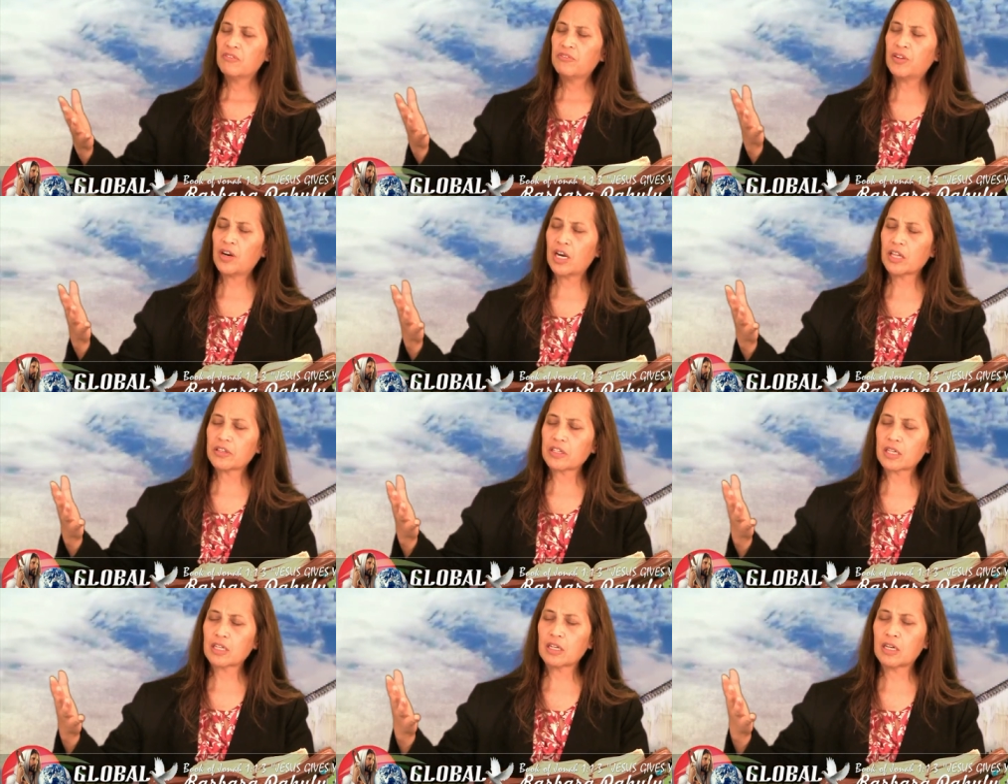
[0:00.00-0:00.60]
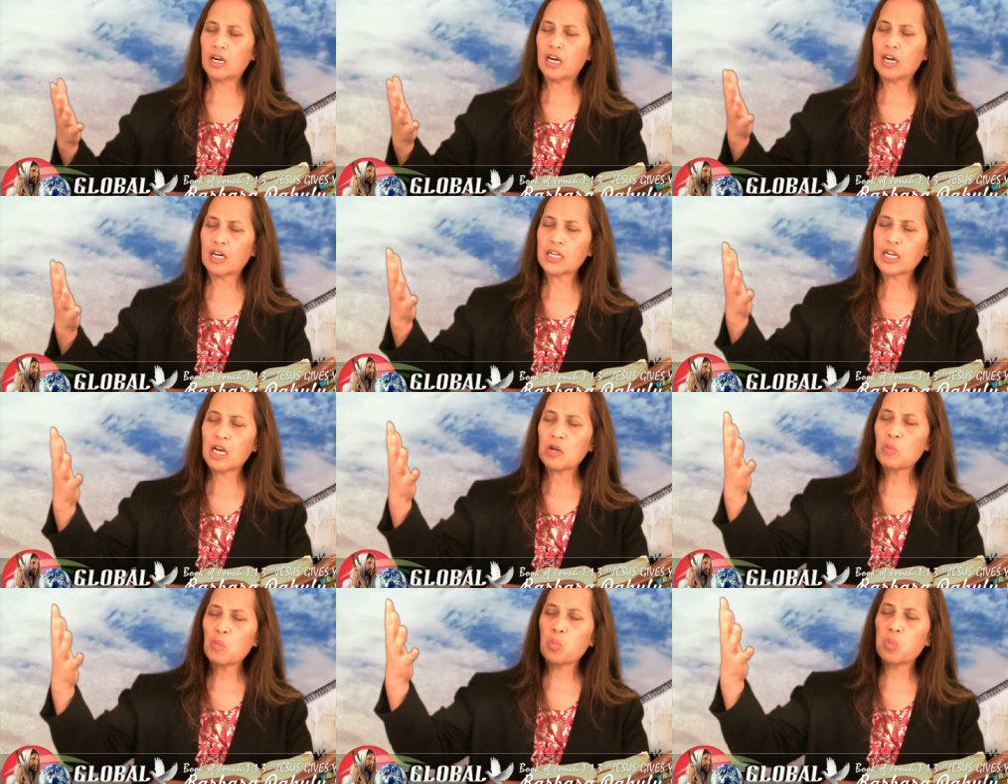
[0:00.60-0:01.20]
Father God,
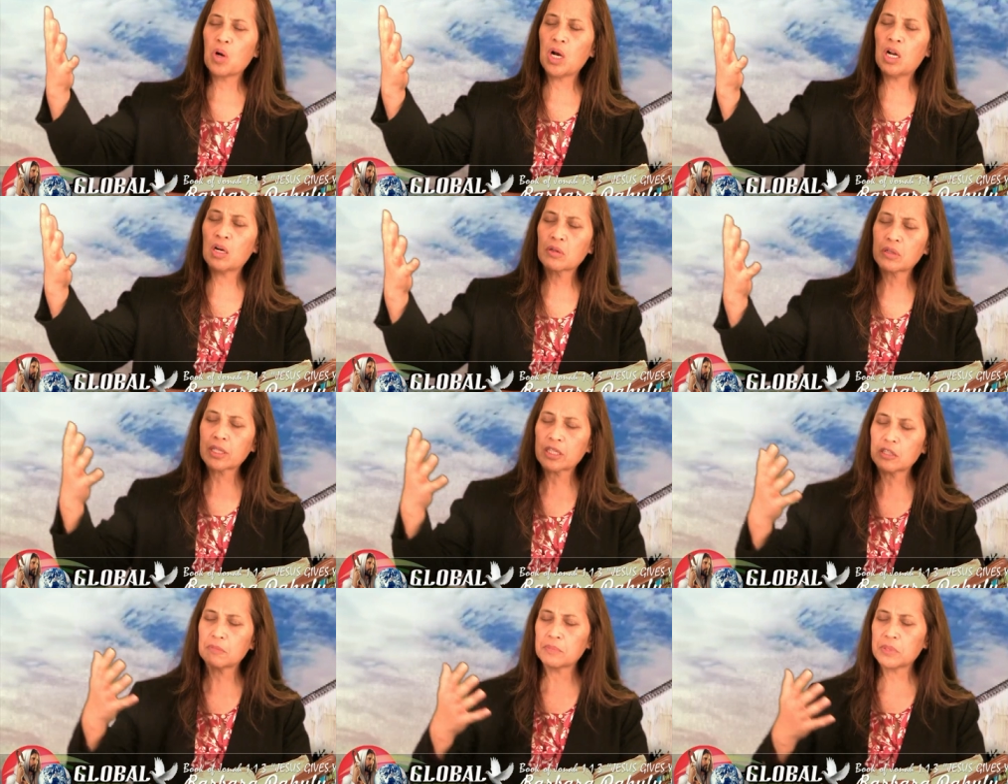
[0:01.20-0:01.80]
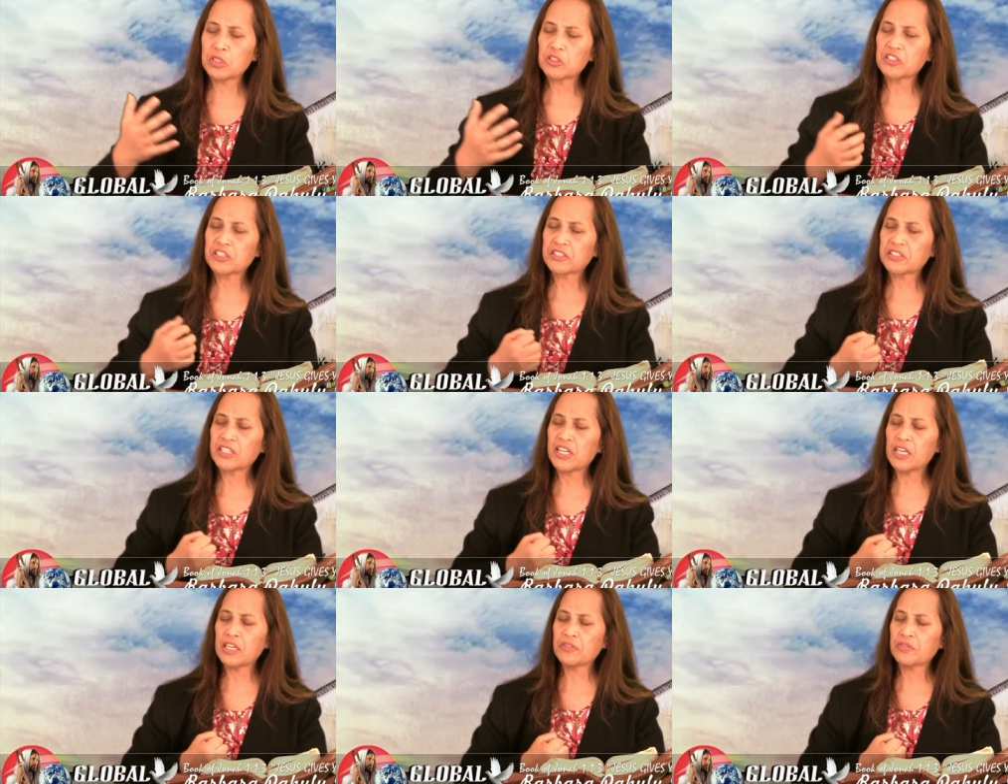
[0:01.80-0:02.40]
I welcome you,
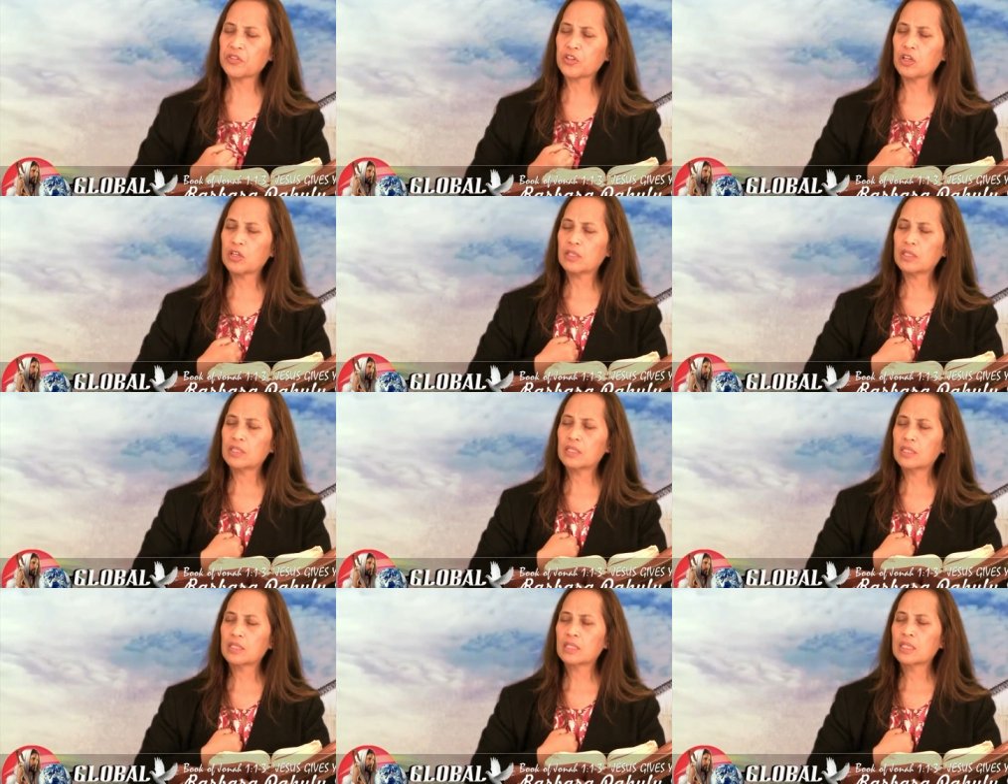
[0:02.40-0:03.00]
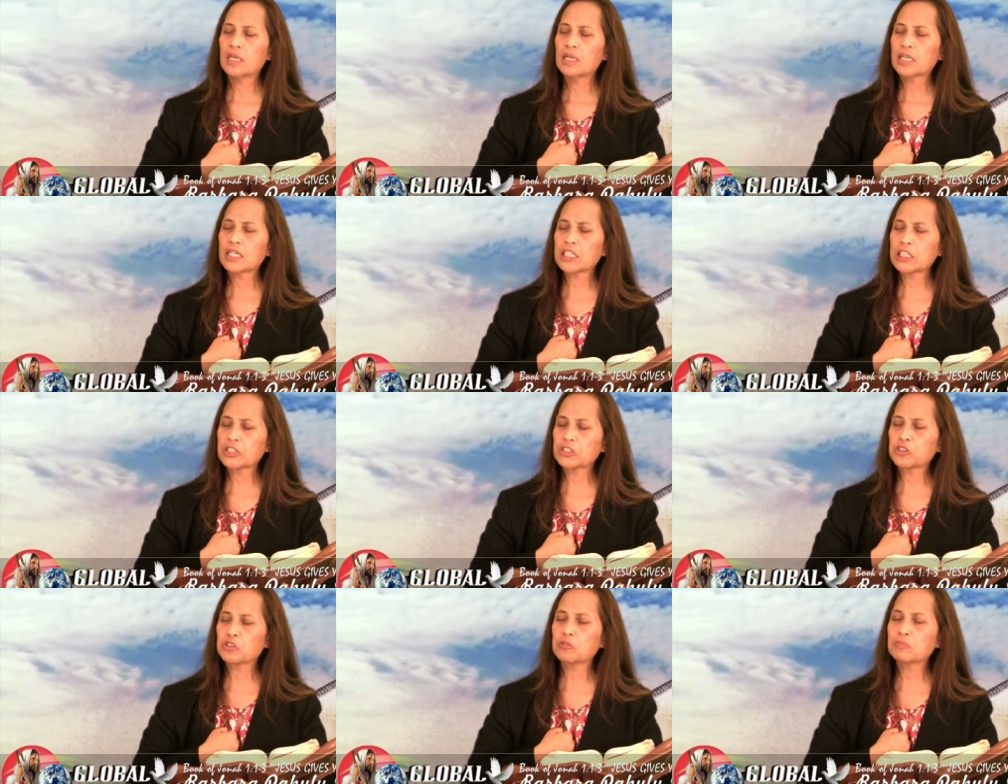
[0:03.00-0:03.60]
Savior,
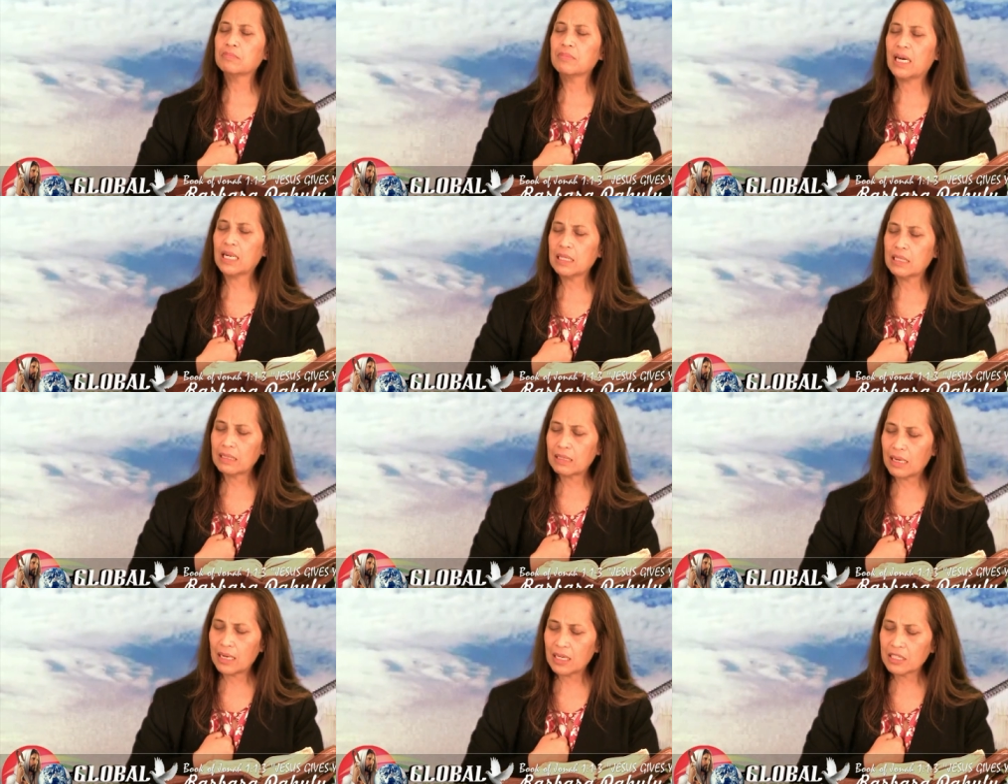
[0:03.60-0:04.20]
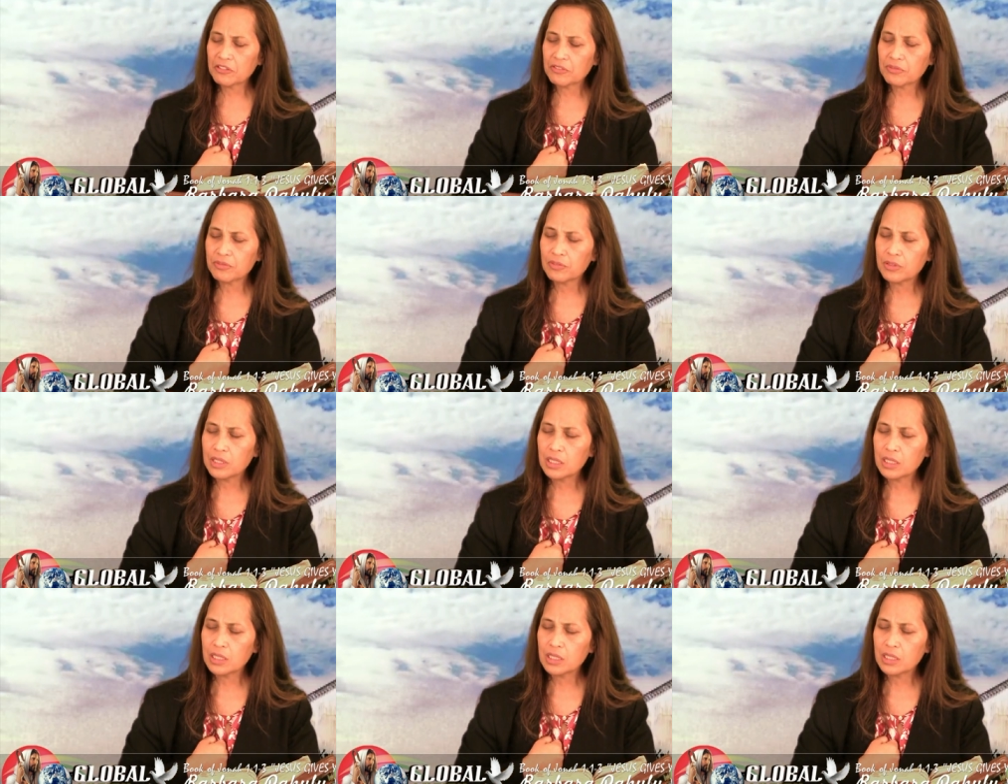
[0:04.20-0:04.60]
into my life.